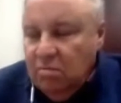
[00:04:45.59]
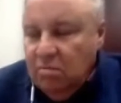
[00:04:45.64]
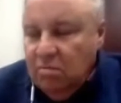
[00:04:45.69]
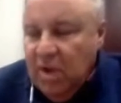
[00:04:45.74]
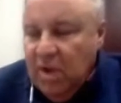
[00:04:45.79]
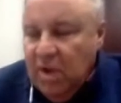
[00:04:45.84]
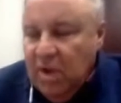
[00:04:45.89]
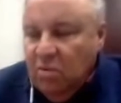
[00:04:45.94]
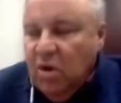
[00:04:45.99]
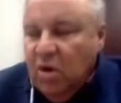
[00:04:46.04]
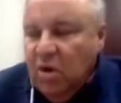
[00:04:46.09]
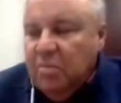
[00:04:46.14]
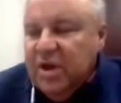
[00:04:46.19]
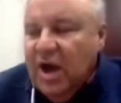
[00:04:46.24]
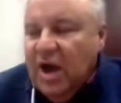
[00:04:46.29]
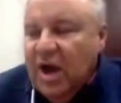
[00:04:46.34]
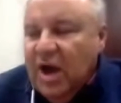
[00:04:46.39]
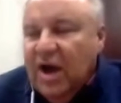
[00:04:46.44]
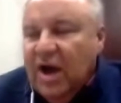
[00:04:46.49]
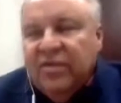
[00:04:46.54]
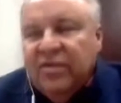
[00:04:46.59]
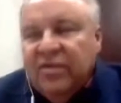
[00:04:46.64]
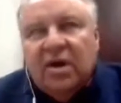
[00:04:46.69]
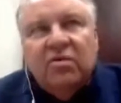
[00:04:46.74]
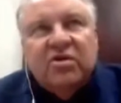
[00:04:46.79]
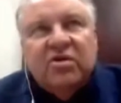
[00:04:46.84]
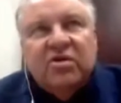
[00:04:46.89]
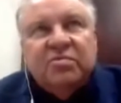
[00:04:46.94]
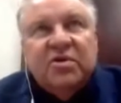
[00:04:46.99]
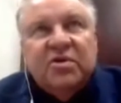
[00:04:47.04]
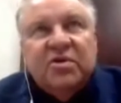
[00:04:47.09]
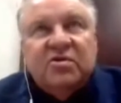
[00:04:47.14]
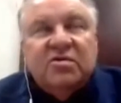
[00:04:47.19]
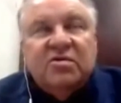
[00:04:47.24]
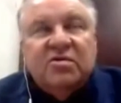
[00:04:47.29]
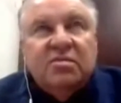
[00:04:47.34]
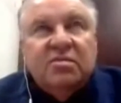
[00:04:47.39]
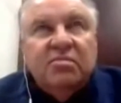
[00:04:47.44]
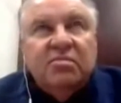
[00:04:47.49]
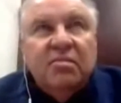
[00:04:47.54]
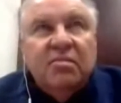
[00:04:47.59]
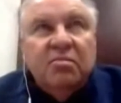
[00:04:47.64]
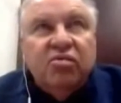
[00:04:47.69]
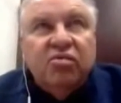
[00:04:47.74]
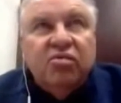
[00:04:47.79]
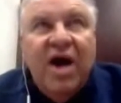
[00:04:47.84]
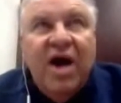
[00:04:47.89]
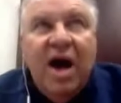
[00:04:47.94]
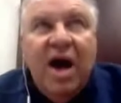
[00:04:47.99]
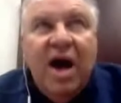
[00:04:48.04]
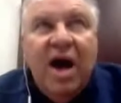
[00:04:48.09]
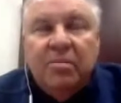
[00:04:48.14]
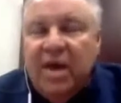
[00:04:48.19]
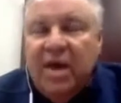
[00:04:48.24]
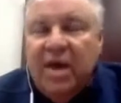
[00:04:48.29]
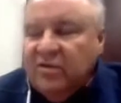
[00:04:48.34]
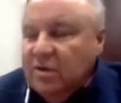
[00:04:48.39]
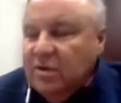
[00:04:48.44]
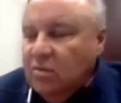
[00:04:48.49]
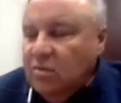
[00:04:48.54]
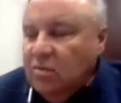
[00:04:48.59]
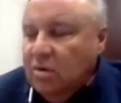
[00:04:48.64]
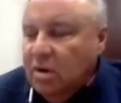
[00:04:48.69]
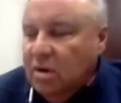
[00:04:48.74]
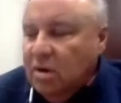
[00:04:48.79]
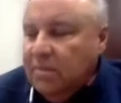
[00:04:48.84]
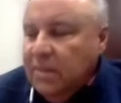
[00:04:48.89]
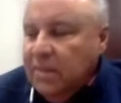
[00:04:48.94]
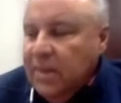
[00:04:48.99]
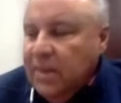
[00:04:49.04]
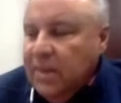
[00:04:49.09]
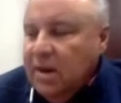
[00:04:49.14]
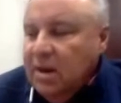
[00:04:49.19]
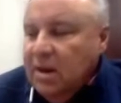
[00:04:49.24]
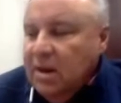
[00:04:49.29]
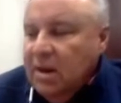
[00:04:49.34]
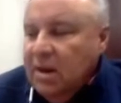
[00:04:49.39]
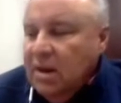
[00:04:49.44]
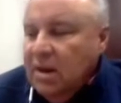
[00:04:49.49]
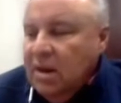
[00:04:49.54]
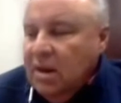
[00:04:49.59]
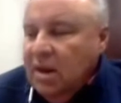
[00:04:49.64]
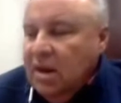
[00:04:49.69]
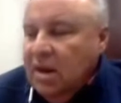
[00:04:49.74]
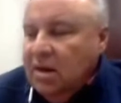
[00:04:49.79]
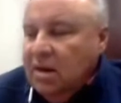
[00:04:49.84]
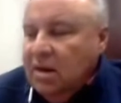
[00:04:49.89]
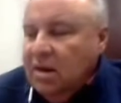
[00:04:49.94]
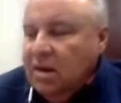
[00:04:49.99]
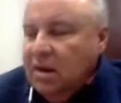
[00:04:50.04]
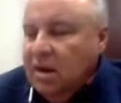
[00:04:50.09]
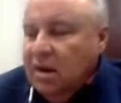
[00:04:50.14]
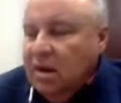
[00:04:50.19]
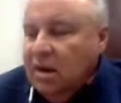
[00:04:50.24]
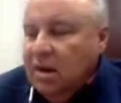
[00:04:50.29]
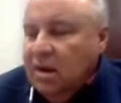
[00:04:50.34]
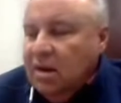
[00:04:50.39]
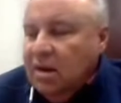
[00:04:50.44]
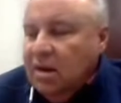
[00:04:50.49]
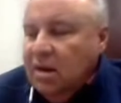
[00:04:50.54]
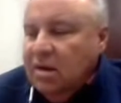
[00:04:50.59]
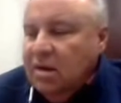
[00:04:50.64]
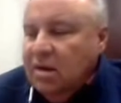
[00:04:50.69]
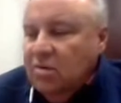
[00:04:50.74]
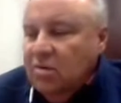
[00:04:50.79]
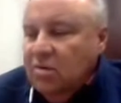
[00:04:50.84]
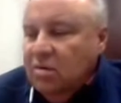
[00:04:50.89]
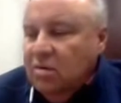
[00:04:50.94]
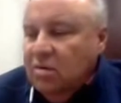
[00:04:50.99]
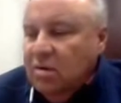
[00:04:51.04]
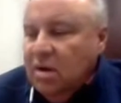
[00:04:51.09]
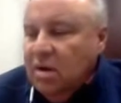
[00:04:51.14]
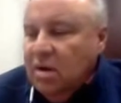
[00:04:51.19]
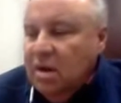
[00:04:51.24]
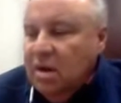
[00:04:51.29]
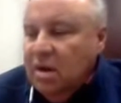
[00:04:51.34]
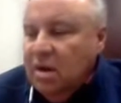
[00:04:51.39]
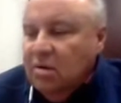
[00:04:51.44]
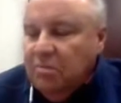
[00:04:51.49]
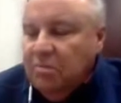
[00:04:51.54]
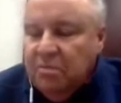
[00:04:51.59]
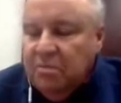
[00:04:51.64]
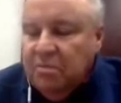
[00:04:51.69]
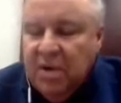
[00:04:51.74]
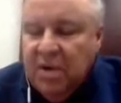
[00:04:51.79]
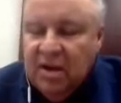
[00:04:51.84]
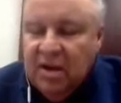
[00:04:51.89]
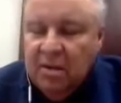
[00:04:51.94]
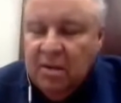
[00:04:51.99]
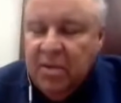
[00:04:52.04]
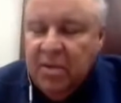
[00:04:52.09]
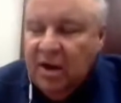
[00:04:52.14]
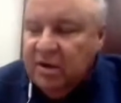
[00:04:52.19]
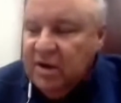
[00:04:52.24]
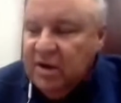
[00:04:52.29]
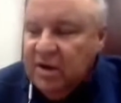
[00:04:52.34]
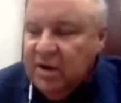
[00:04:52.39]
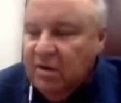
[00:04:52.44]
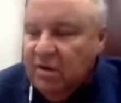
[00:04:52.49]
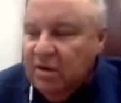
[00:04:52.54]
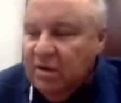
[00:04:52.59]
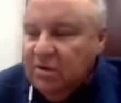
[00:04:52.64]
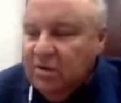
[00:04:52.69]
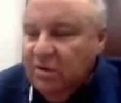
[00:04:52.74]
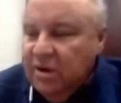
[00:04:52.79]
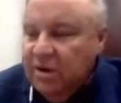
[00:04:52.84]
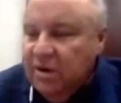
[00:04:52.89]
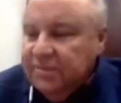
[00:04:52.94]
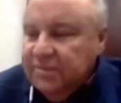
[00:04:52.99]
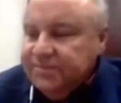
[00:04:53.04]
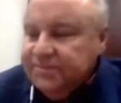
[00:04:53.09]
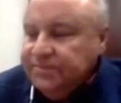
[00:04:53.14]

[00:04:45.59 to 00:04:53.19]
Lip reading: beyond the Christmas problem, as it were, and into better territory.